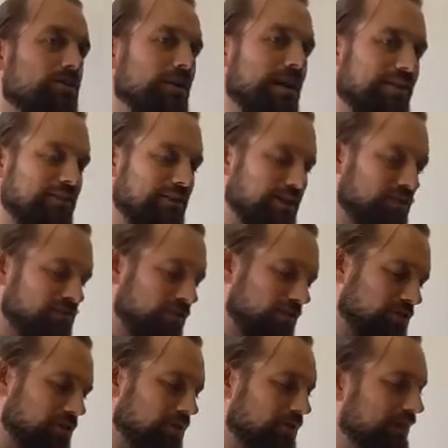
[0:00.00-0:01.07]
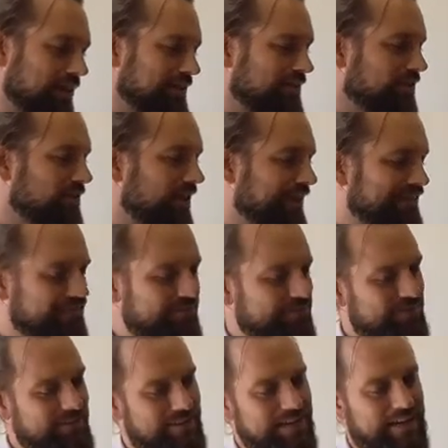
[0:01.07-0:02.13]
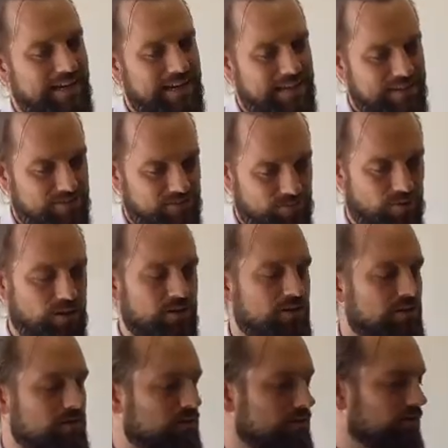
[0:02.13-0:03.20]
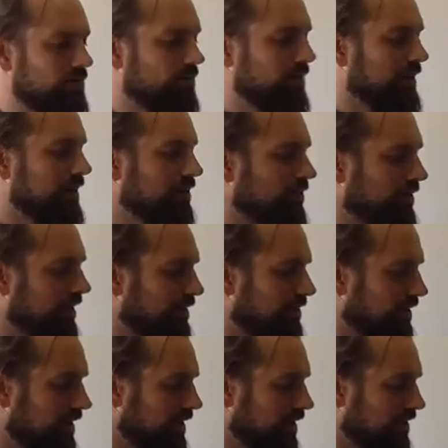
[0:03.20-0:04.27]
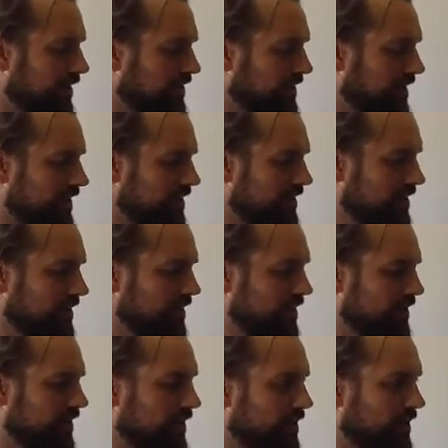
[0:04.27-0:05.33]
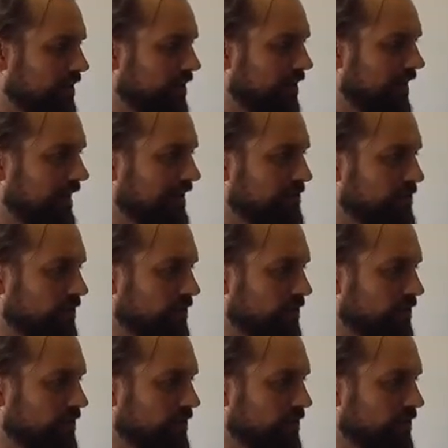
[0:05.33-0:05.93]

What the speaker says: having a structure, and you have less of one when you're out there. And I think as